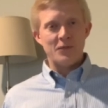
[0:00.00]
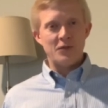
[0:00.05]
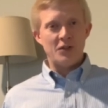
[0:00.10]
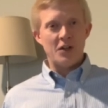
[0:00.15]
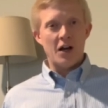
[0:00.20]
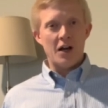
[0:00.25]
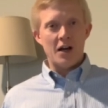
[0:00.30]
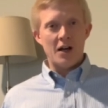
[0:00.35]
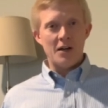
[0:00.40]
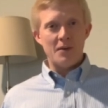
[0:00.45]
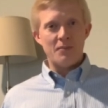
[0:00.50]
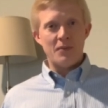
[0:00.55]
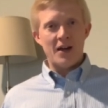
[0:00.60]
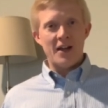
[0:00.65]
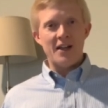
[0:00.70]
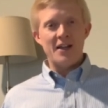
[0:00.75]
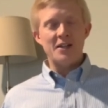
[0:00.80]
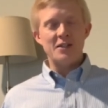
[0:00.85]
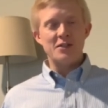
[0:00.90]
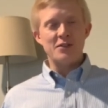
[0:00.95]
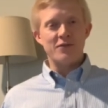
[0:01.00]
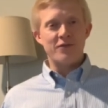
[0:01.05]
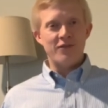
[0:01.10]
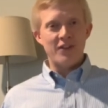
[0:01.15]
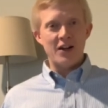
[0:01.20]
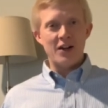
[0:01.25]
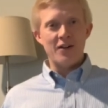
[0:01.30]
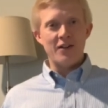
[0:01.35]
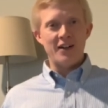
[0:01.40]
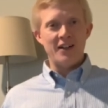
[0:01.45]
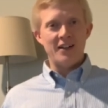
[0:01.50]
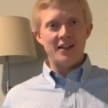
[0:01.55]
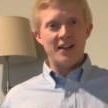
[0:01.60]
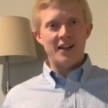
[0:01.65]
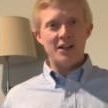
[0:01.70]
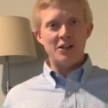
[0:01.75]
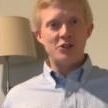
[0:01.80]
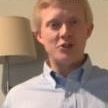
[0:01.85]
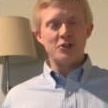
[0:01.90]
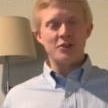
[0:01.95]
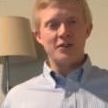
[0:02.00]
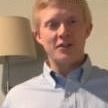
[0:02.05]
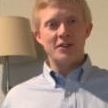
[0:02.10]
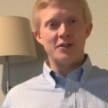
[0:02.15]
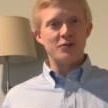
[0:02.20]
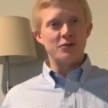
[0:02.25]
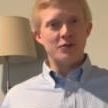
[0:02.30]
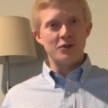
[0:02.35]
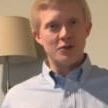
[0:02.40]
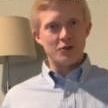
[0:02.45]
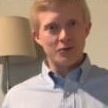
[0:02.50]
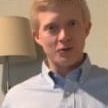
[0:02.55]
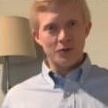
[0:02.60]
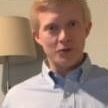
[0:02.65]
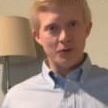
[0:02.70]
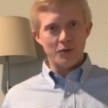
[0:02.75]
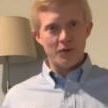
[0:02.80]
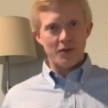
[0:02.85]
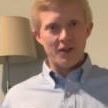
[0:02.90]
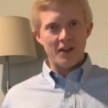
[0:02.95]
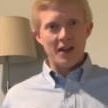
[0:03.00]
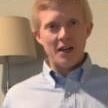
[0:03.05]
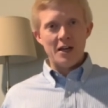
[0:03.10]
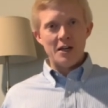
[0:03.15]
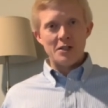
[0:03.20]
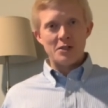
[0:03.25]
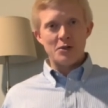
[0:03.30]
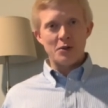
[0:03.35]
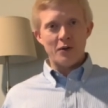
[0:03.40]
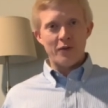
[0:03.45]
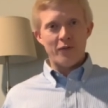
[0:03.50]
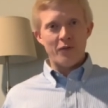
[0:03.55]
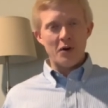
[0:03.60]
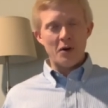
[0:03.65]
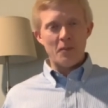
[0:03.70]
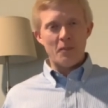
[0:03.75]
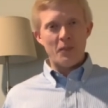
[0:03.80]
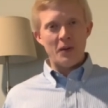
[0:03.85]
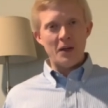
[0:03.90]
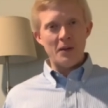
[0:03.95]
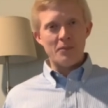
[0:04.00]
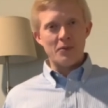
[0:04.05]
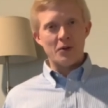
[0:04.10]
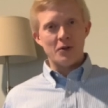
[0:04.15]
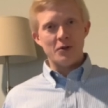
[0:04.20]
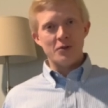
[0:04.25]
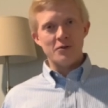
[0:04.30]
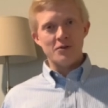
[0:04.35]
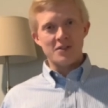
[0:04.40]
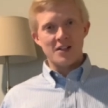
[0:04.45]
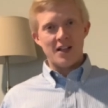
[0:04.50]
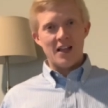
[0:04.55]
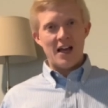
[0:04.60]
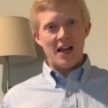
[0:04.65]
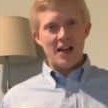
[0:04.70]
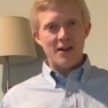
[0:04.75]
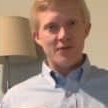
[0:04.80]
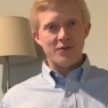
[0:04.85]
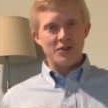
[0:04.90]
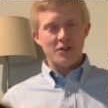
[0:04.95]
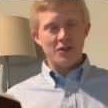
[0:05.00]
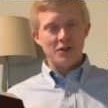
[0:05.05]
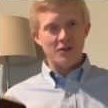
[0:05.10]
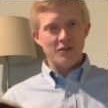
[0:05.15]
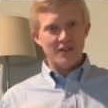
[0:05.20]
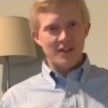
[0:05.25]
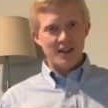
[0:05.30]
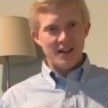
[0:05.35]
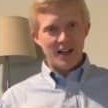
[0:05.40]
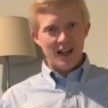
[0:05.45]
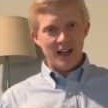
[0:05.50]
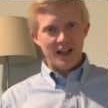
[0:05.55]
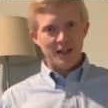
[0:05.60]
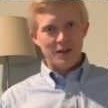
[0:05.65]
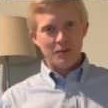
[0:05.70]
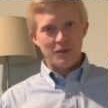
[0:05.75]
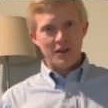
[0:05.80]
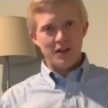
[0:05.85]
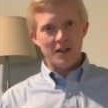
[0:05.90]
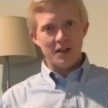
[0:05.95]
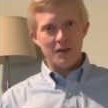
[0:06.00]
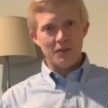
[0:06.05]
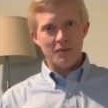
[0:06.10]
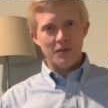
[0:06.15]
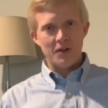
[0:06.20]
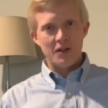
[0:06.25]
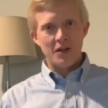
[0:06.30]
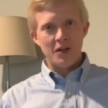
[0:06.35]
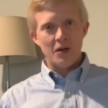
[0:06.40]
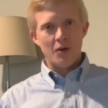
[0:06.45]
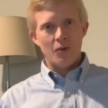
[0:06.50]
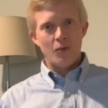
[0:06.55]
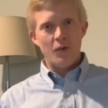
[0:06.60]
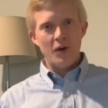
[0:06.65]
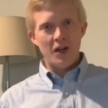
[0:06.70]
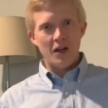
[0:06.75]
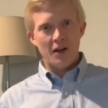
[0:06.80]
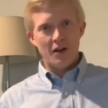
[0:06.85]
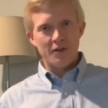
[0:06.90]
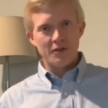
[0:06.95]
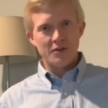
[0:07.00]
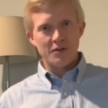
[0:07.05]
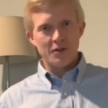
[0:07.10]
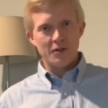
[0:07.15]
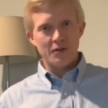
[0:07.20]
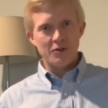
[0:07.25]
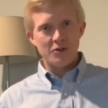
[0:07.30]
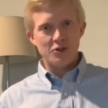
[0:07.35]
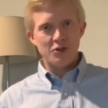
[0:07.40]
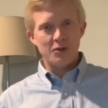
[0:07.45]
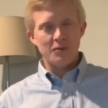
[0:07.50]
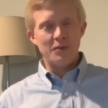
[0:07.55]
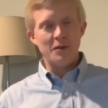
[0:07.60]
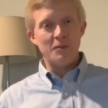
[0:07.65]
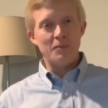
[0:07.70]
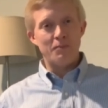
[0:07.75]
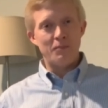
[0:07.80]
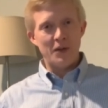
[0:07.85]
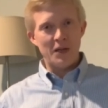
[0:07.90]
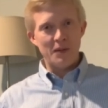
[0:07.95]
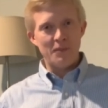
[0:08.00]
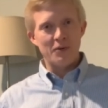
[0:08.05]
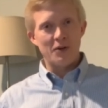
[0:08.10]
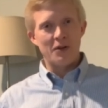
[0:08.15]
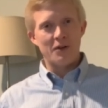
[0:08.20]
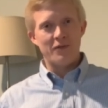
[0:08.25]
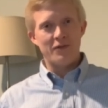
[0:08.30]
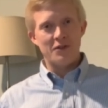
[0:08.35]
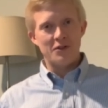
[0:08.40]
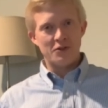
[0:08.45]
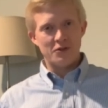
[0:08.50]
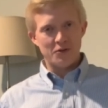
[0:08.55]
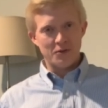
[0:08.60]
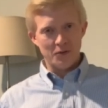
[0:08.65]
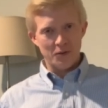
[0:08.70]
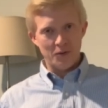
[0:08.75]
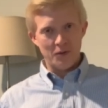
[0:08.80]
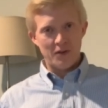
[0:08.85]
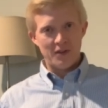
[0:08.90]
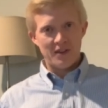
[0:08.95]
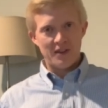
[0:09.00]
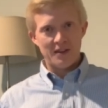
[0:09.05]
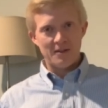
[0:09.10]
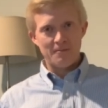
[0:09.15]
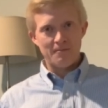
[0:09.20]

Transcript: God, by his very nature, is the truth. So if we're people whose lives are united with him, we also should be people of the truth.